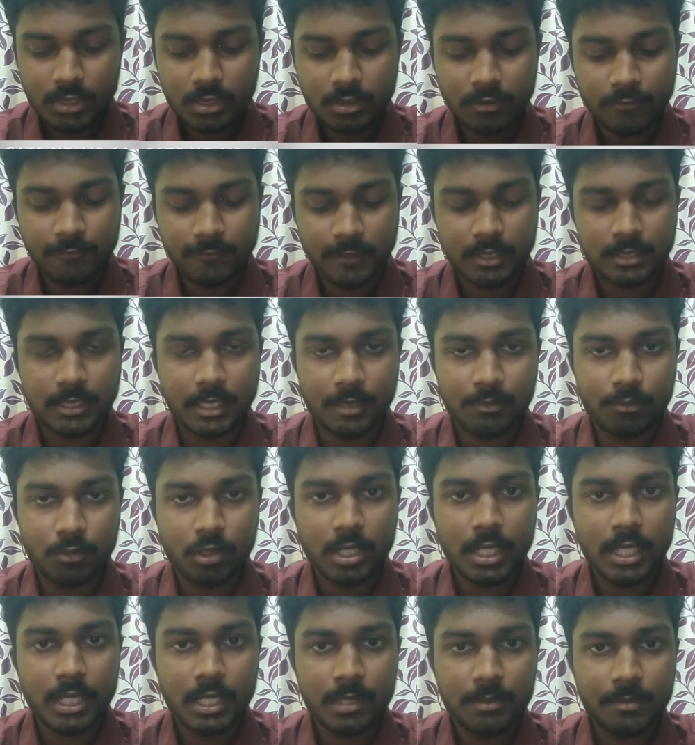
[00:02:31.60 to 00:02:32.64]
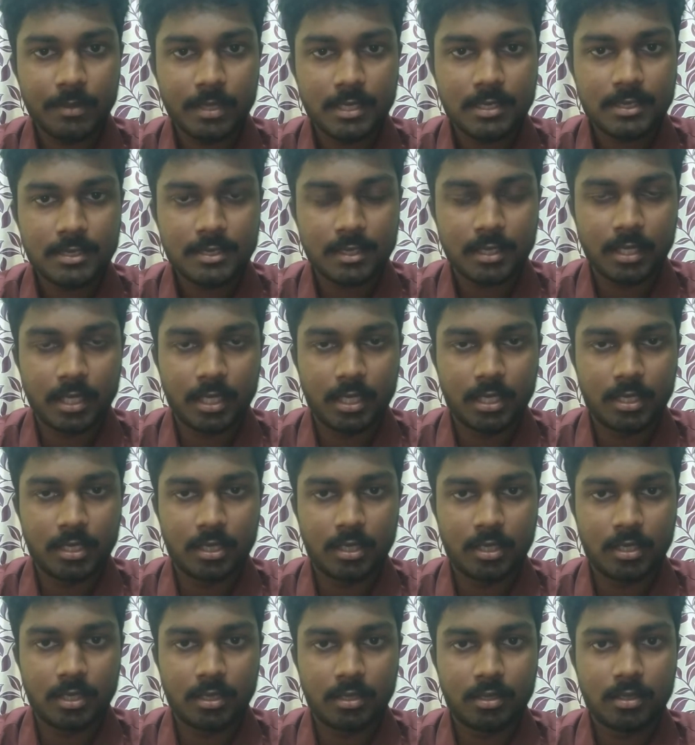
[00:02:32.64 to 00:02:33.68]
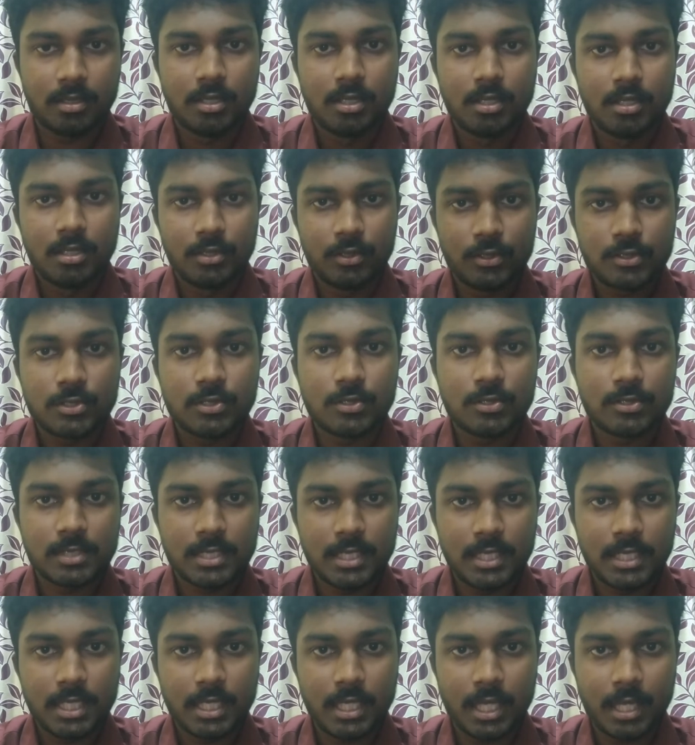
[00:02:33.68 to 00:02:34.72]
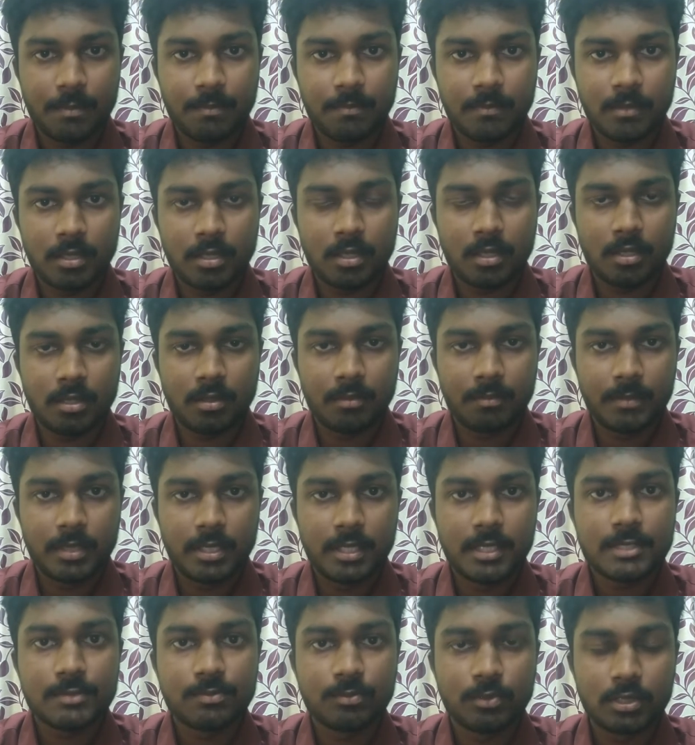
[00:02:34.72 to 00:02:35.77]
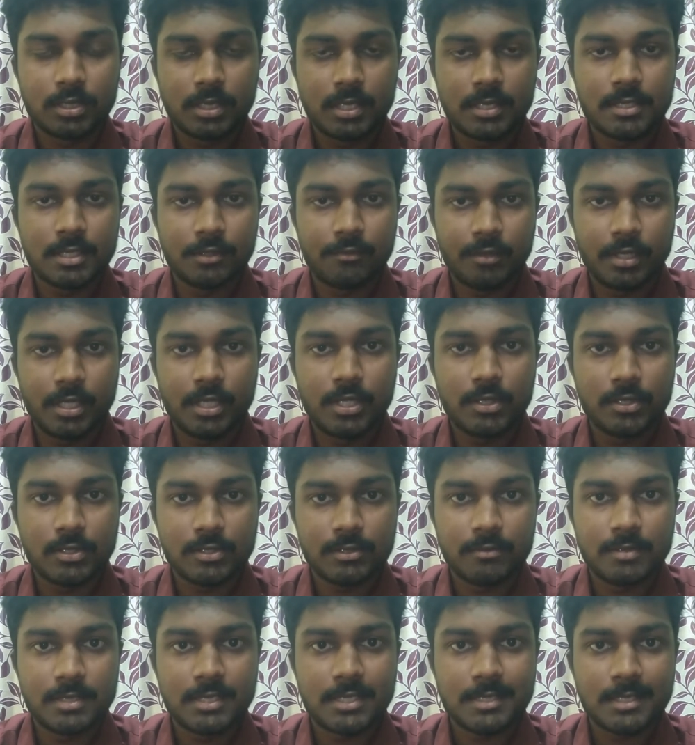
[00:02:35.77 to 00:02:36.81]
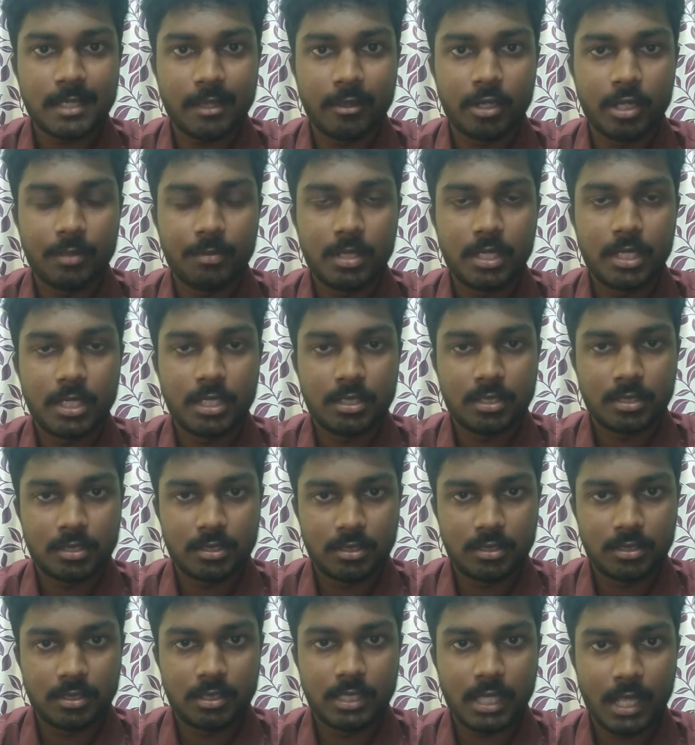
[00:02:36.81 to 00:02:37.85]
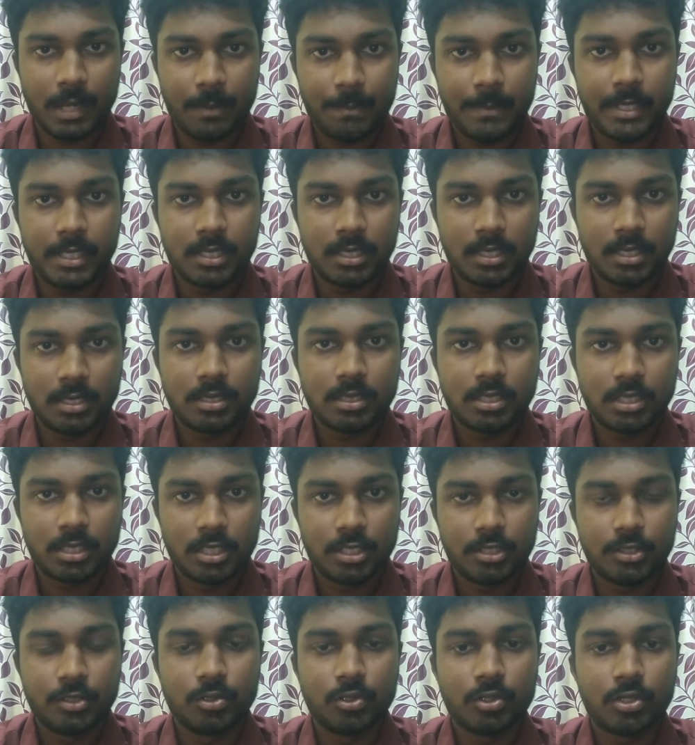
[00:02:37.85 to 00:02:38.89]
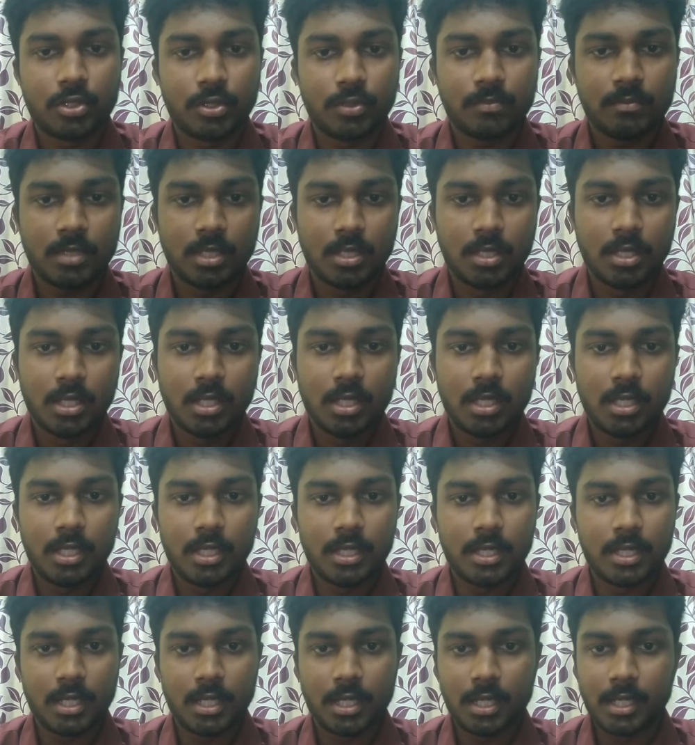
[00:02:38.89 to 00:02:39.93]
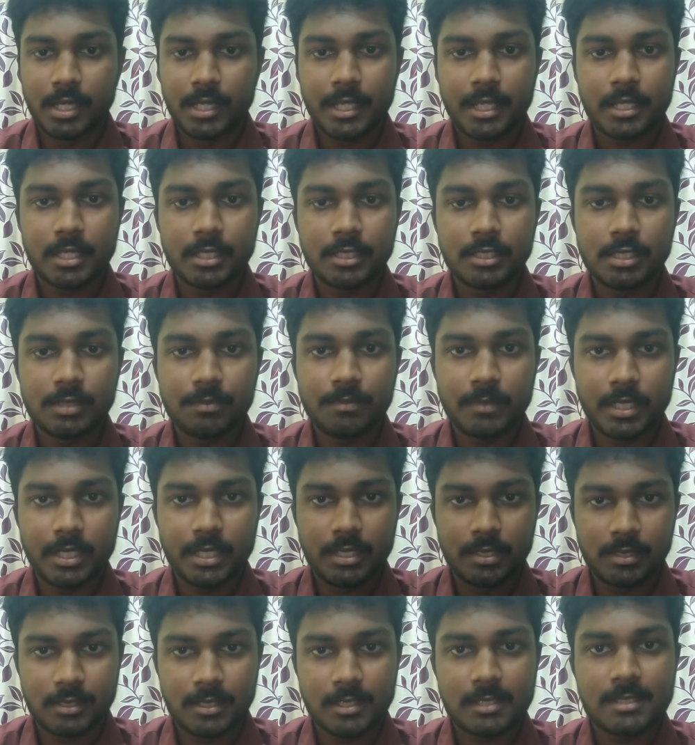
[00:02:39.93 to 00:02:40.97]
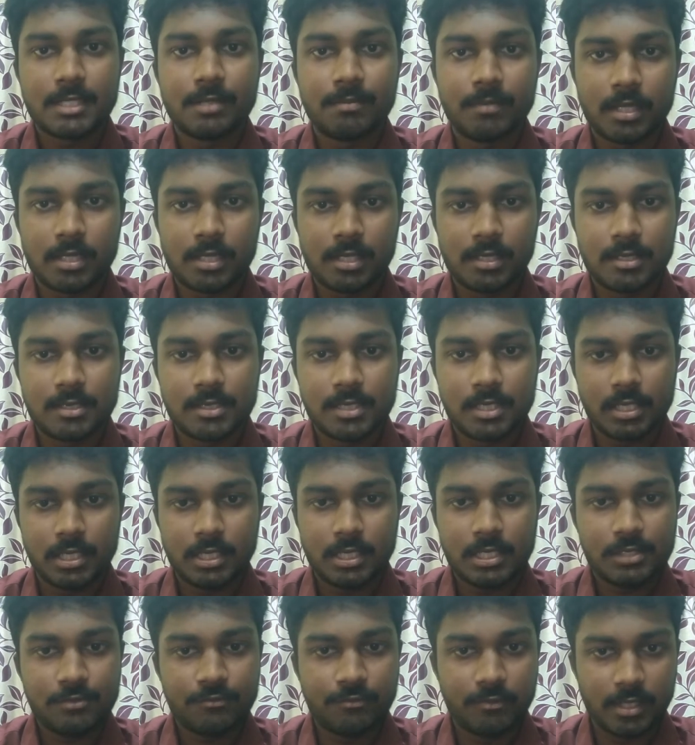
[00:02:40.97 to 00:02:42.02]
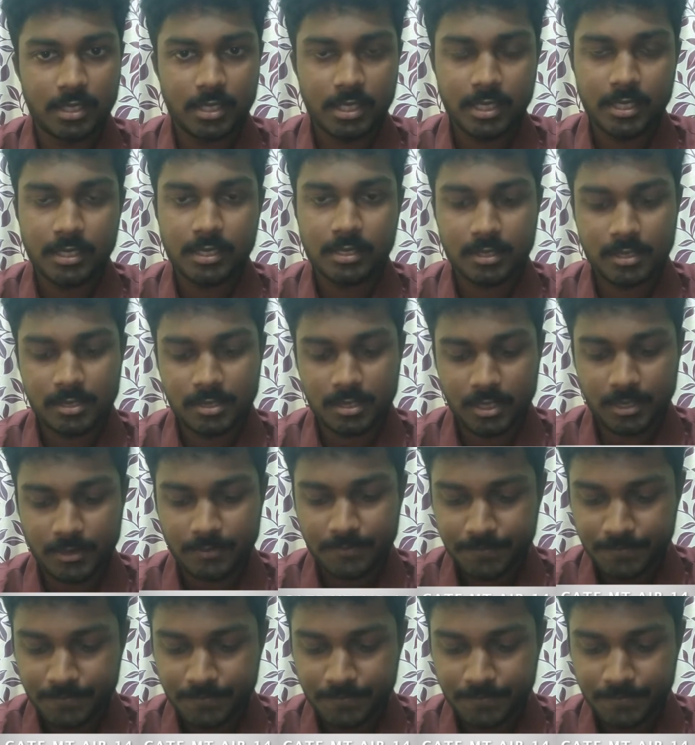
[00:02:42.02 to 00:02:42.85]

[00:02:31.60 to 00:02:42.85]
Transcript: for thermodynamics i uh, used to see and uh, bs murty sir videos which is available in nptel in youtube it uh, rekindled my interest in metallurgy it is very interesting